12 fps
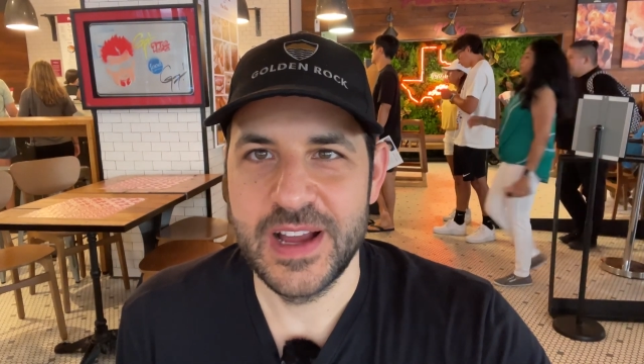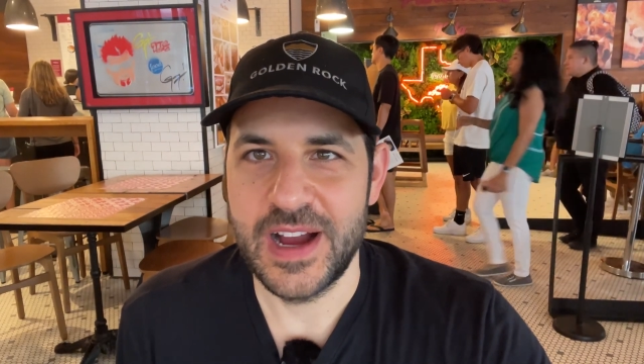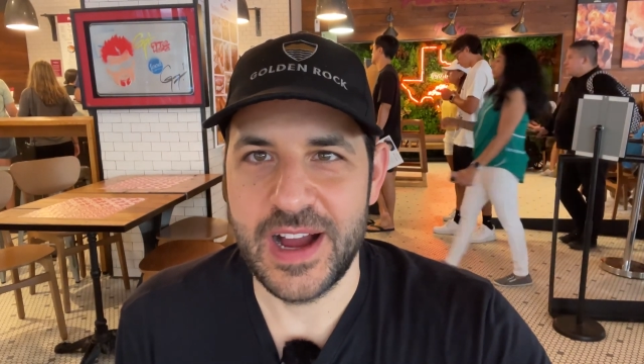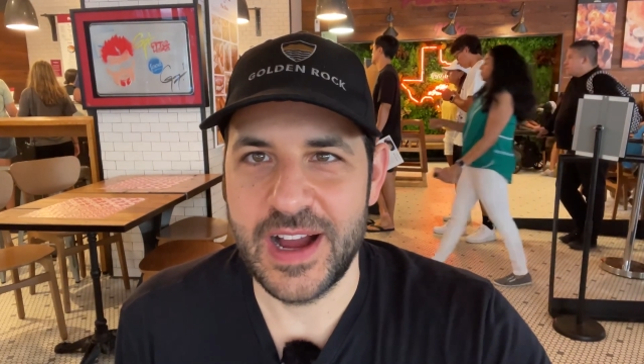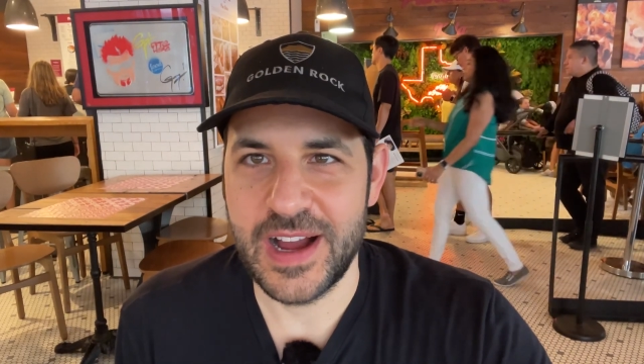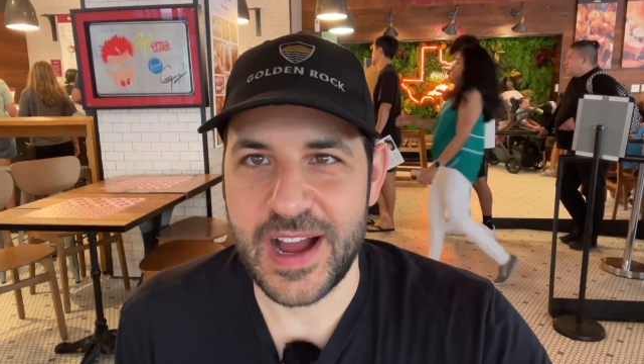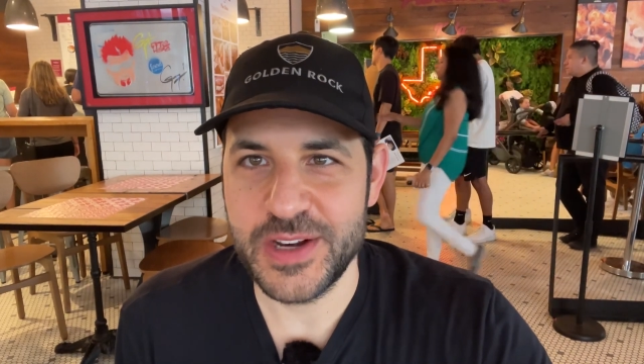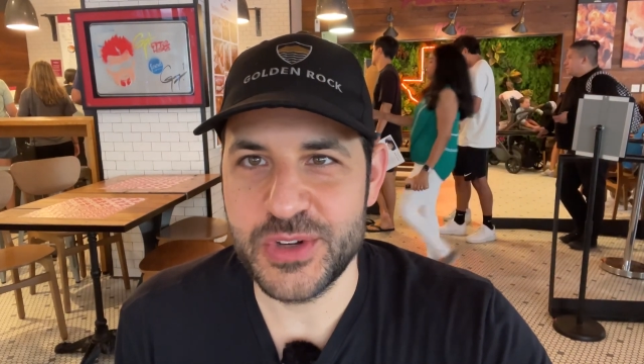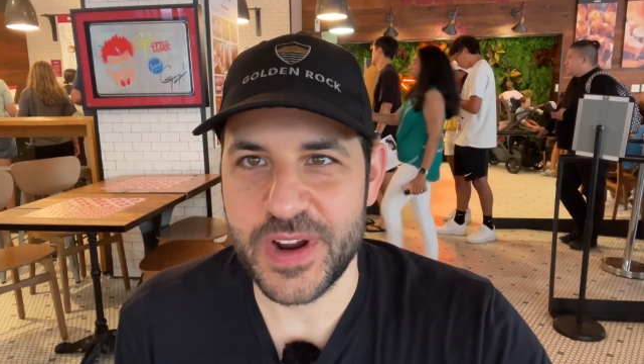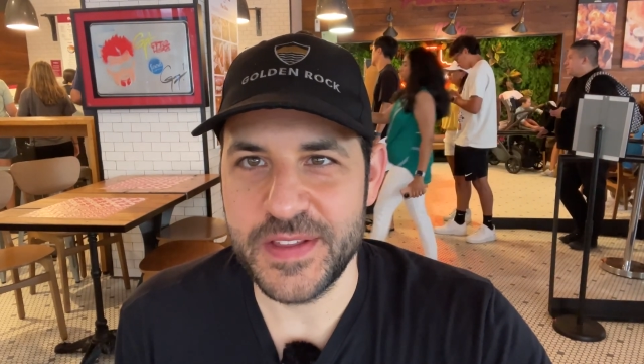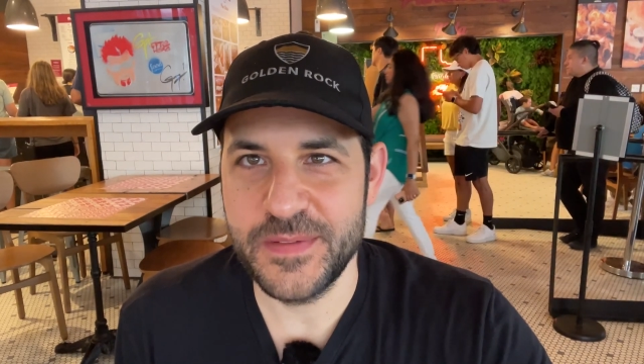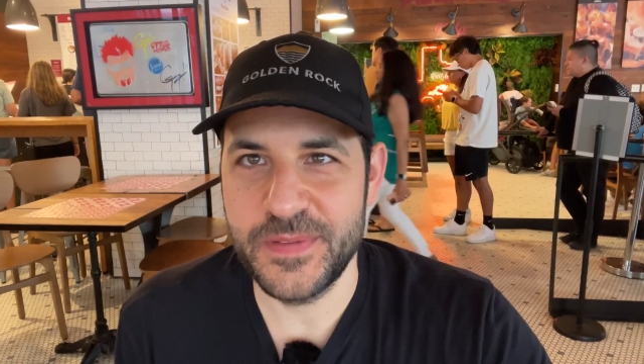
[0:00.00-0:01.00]
Uh, I
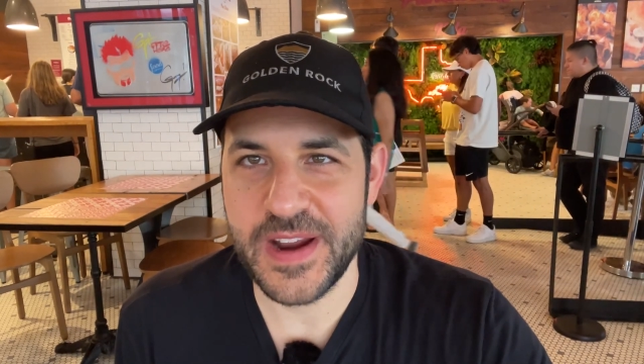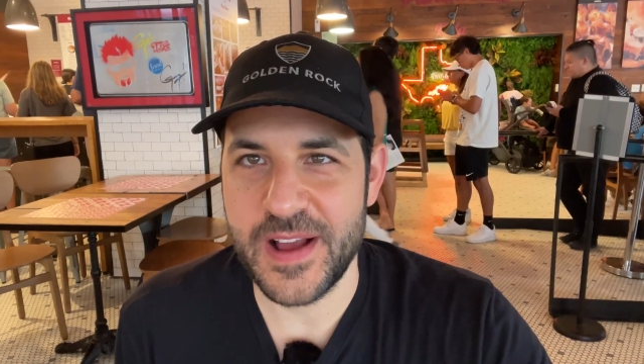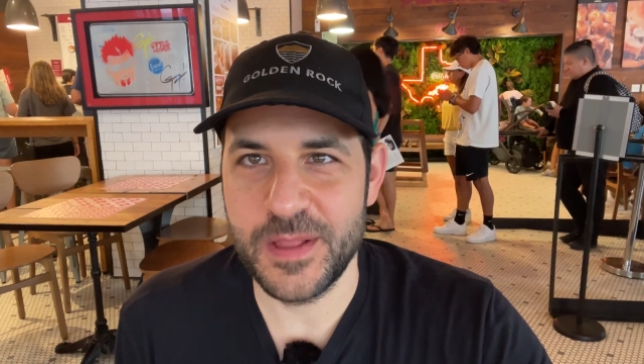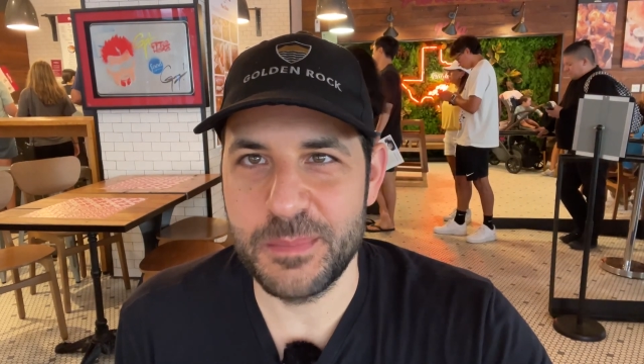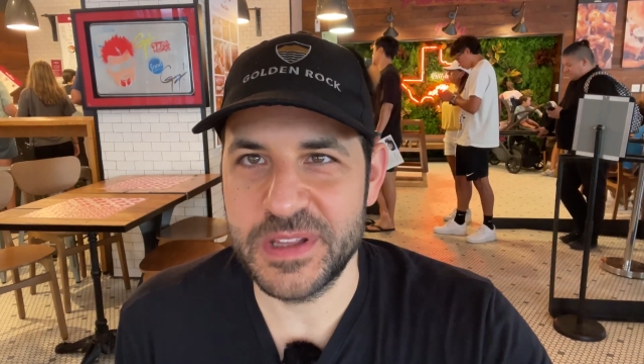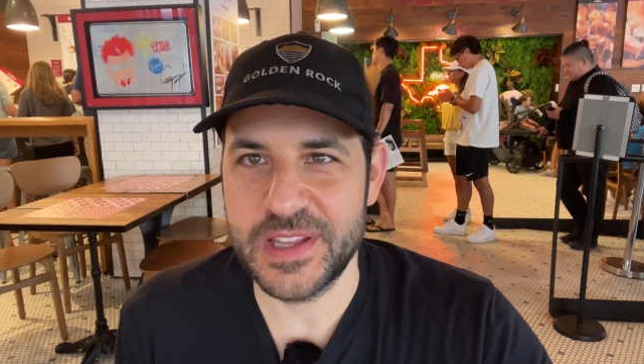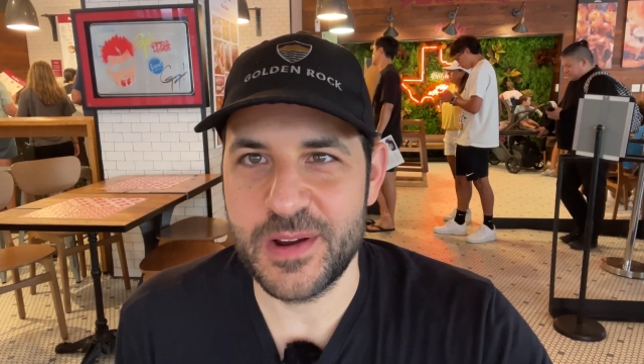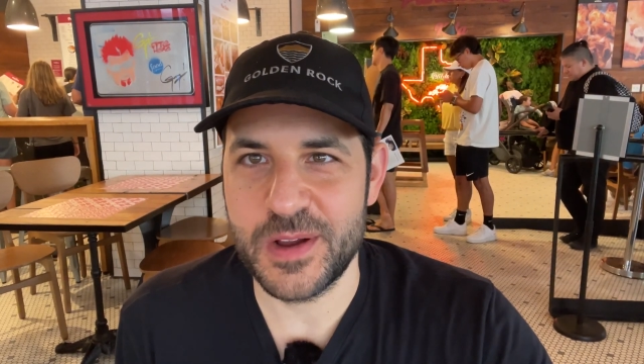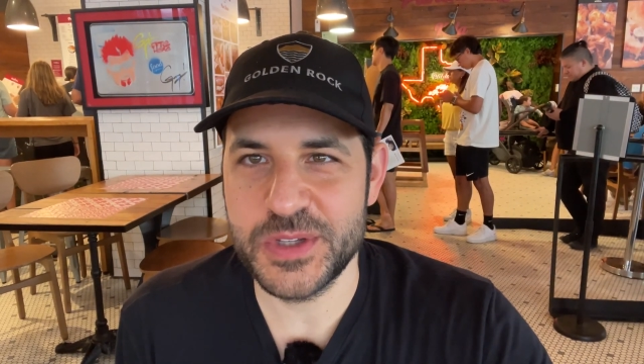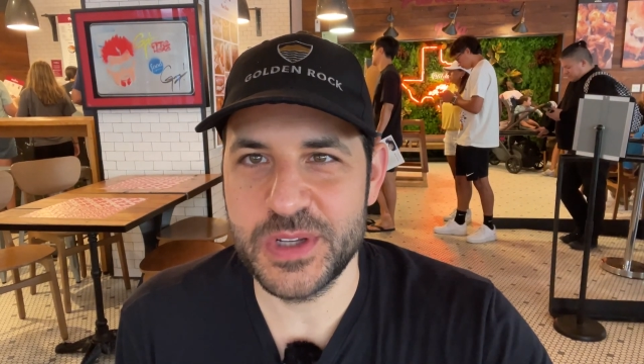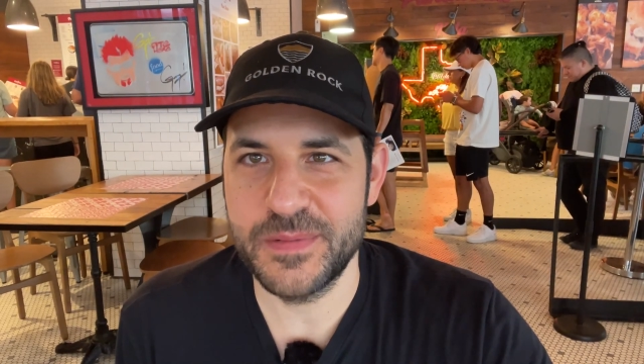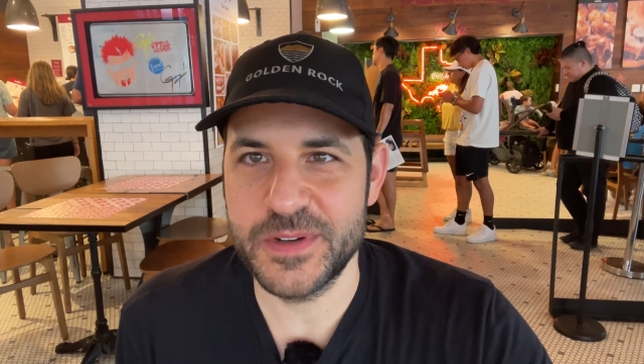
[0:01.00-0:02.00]
tried the vanilla, but they
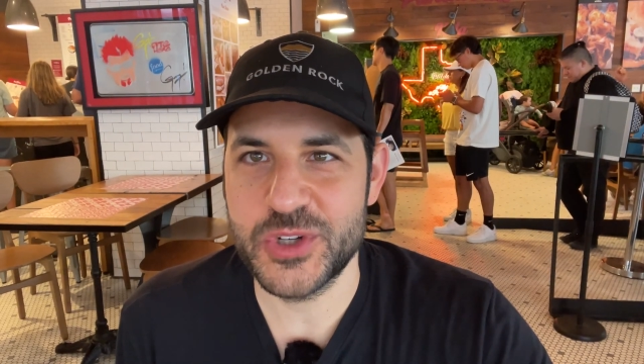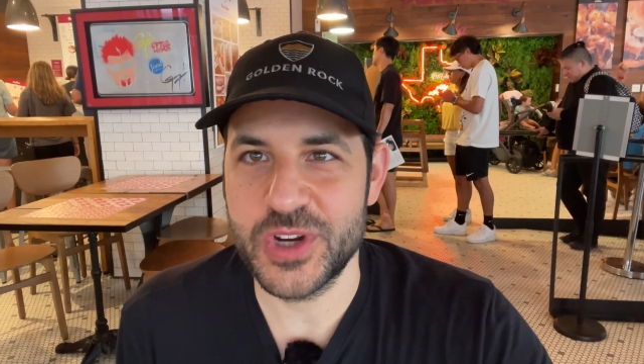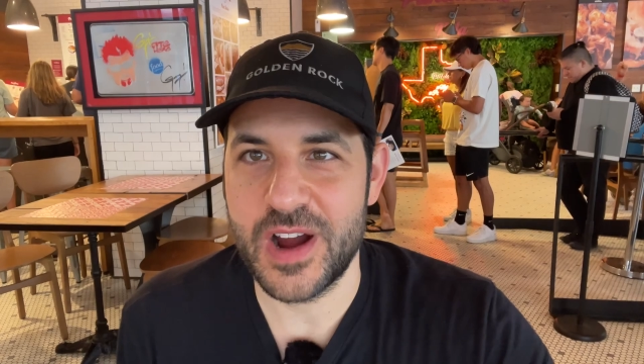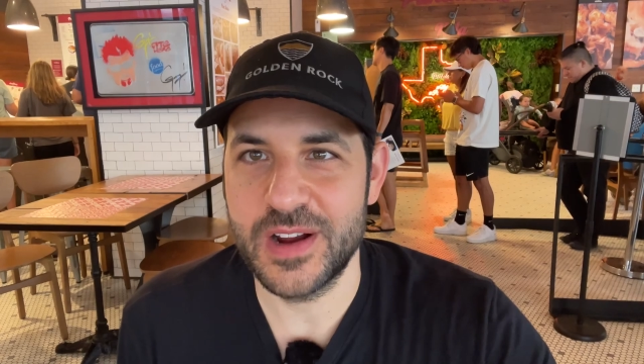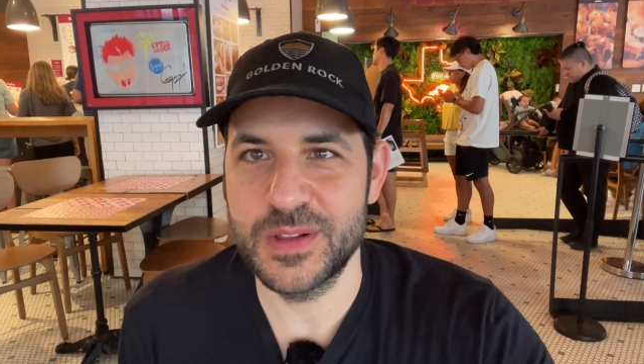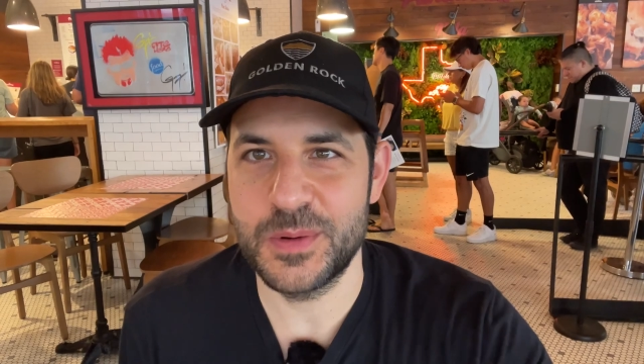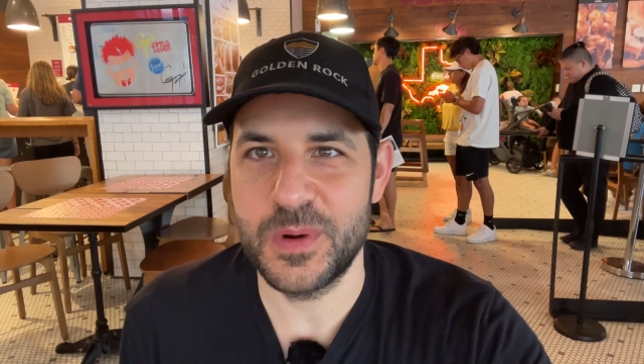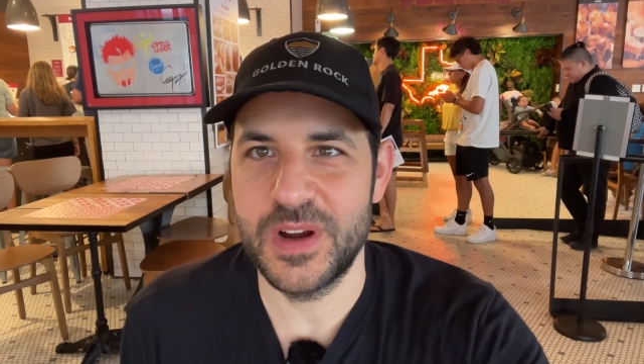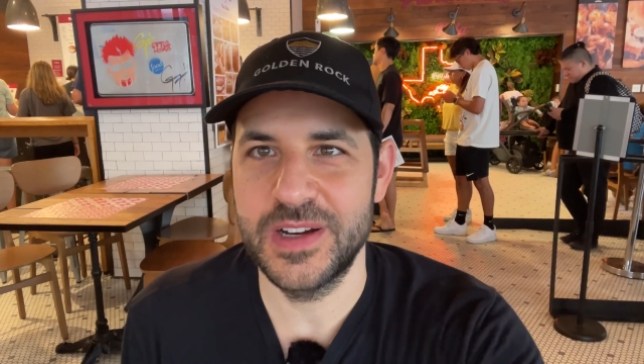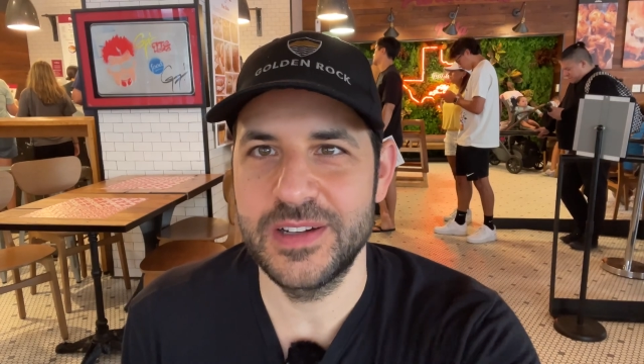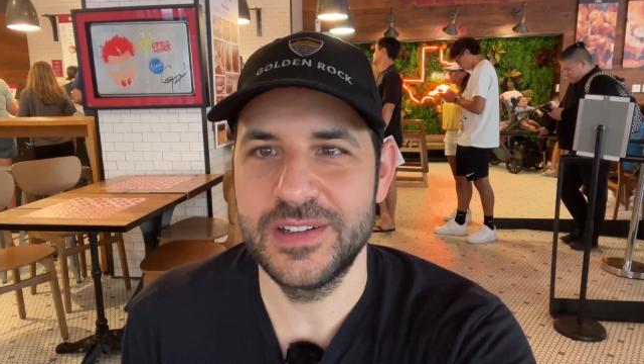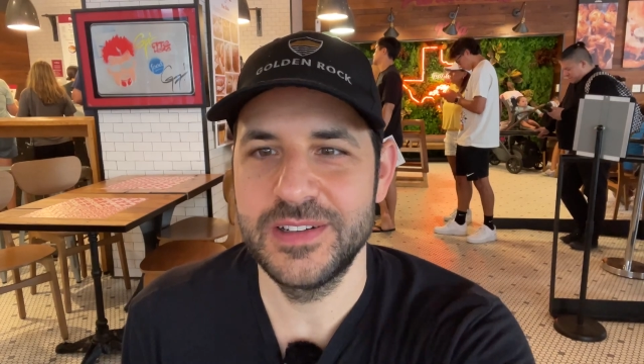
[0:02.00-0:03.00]
also have a chocolate
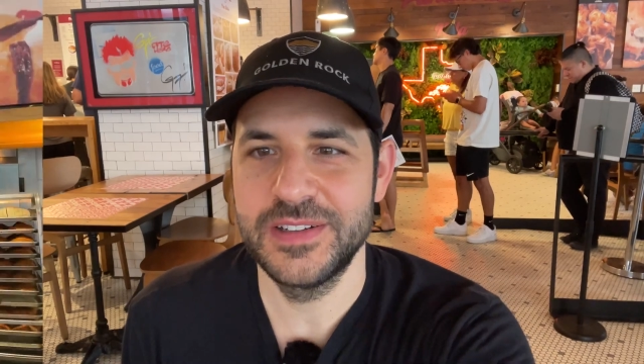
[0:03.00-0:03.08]
one.